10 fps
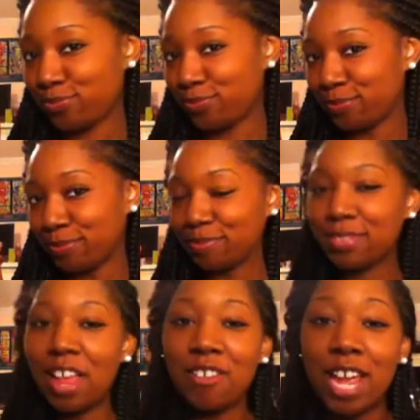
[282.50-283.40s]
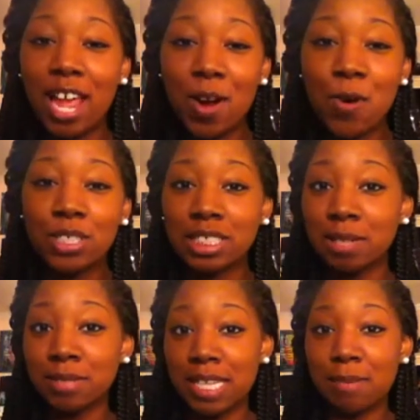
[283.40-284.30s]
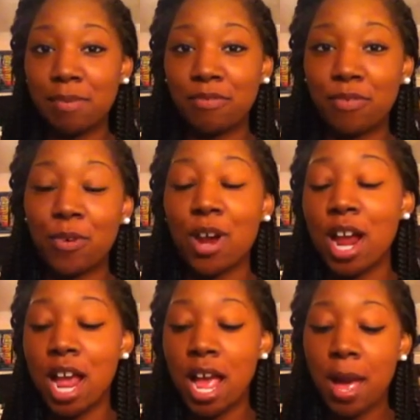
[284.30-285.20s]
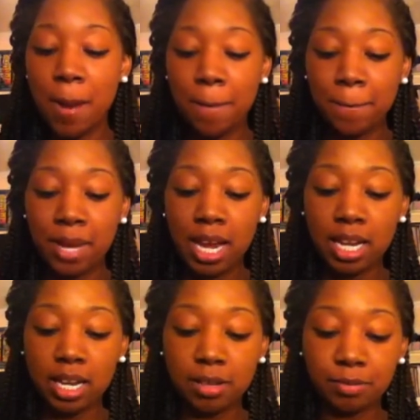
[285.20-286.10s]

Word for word: Never had orange lipstick before. But